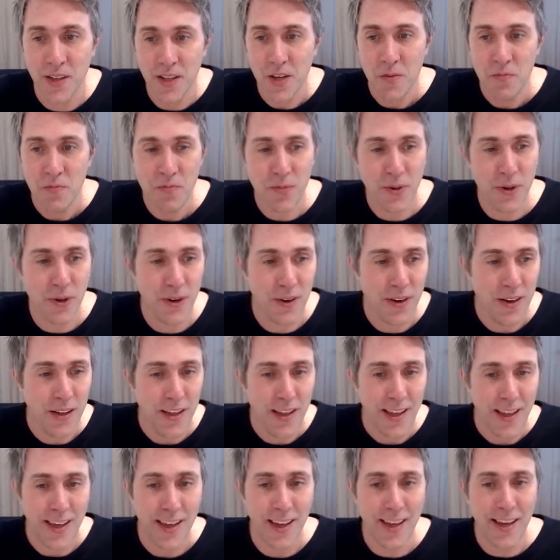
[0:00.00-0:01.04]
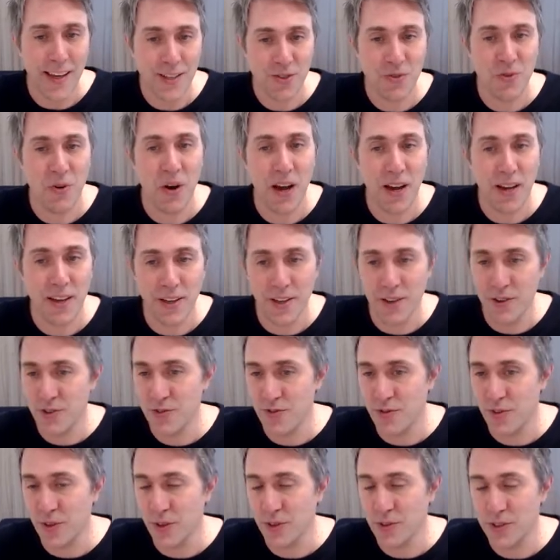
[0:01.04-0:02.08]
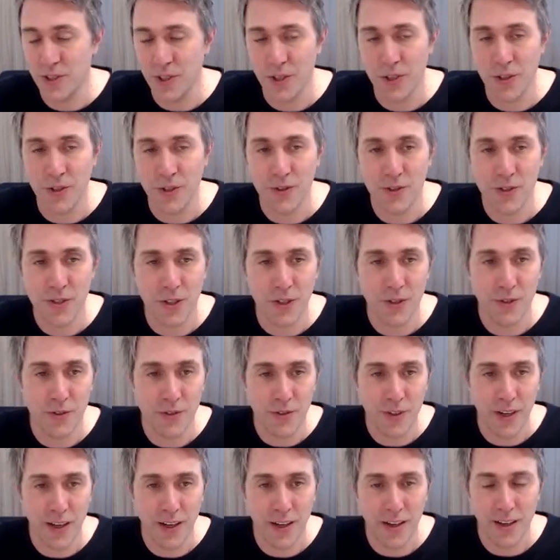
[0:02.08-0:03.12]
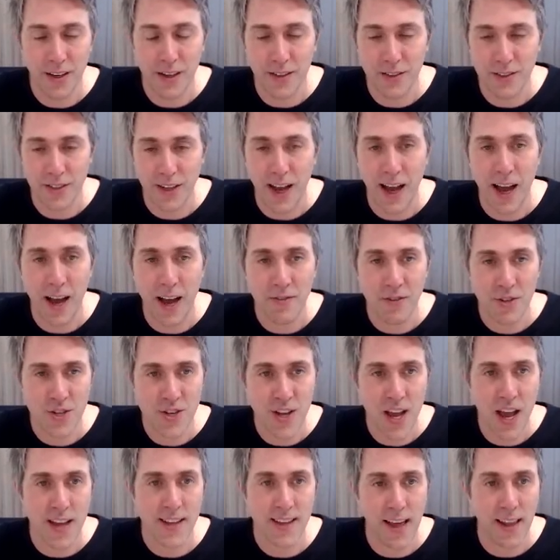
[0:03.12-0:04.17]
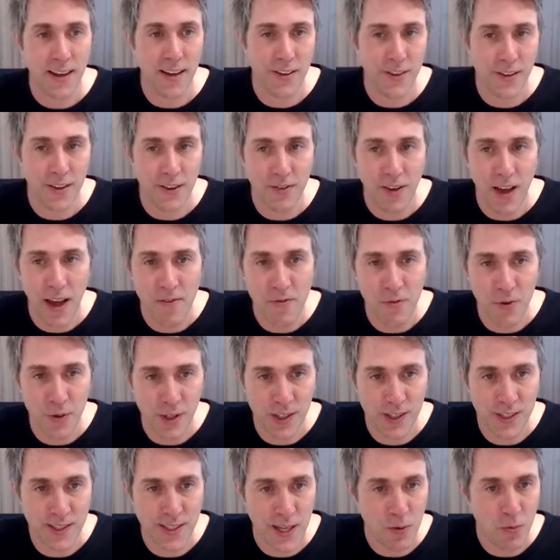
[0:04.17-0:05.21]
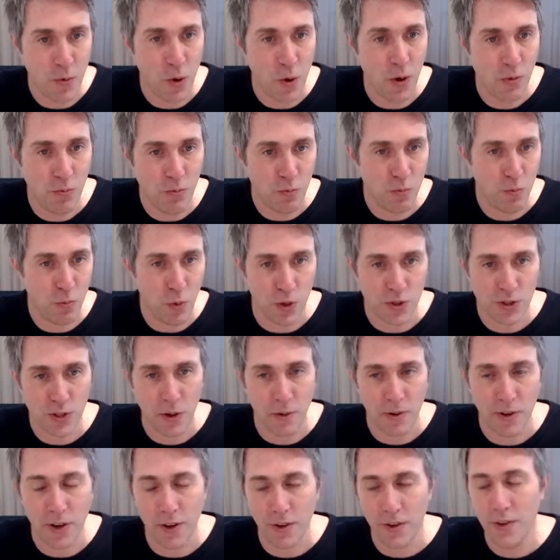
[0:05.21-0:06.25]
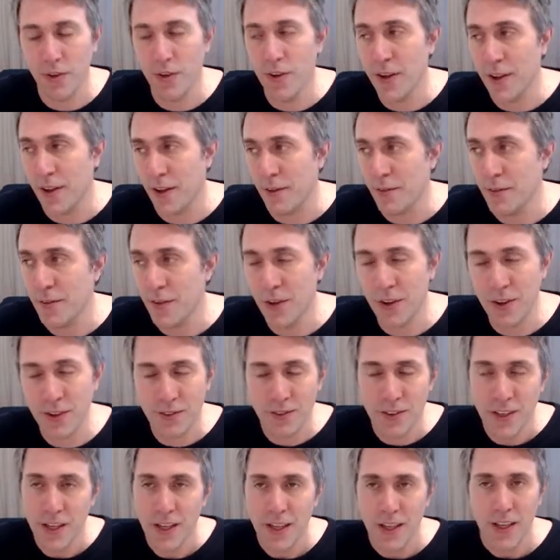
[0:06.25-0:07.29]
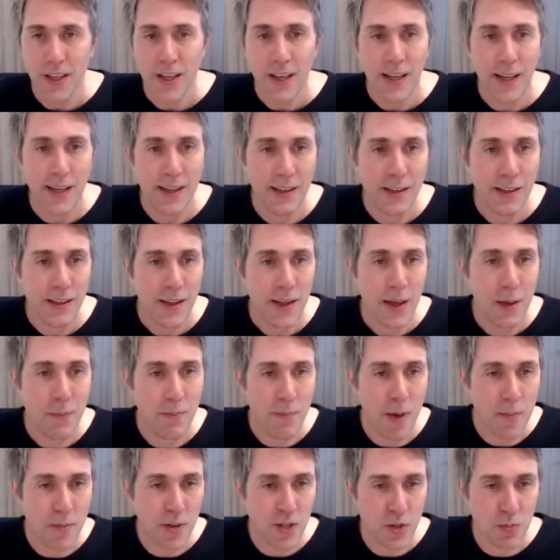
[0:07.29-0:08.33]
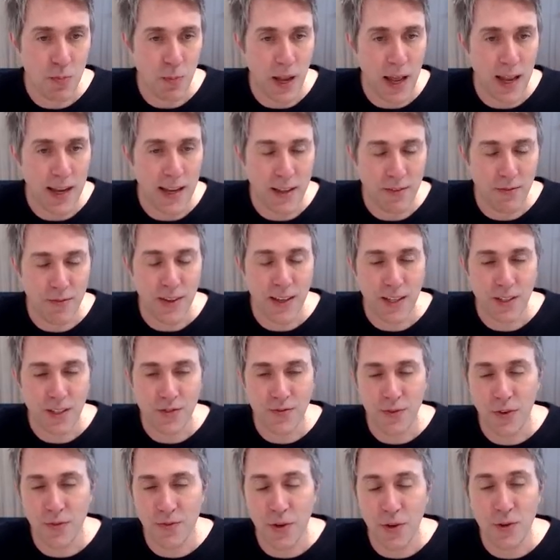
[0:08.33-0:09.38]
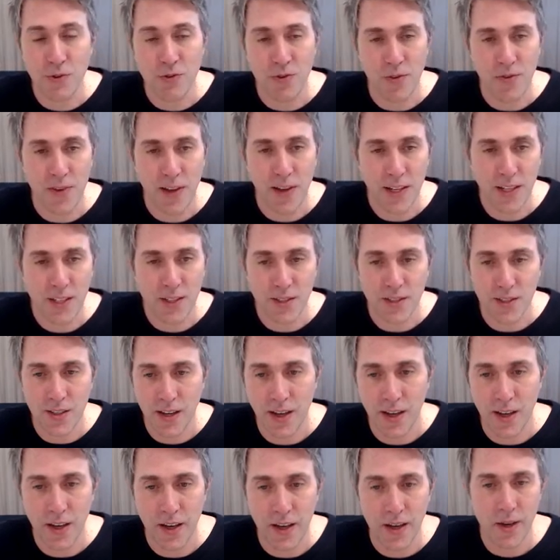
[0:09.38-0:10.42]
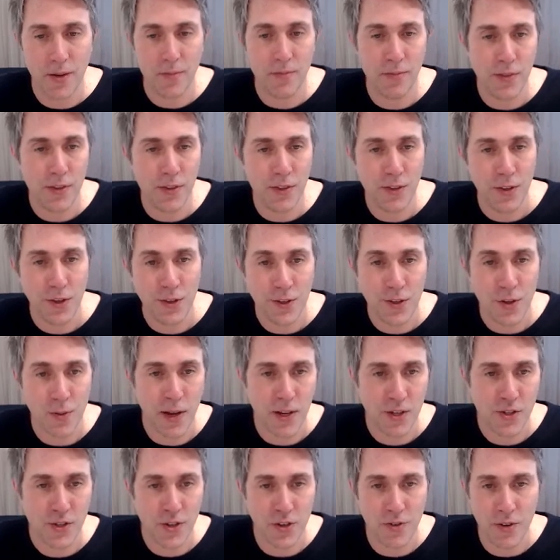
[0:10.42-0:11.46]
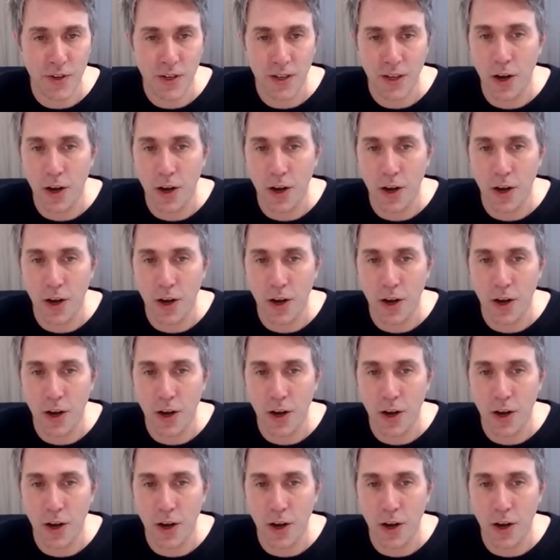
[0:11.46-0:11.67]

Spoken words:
But it is quite useful to have a shared calendar that everyone can see what's going on. It might be just planning things for future events to make sure that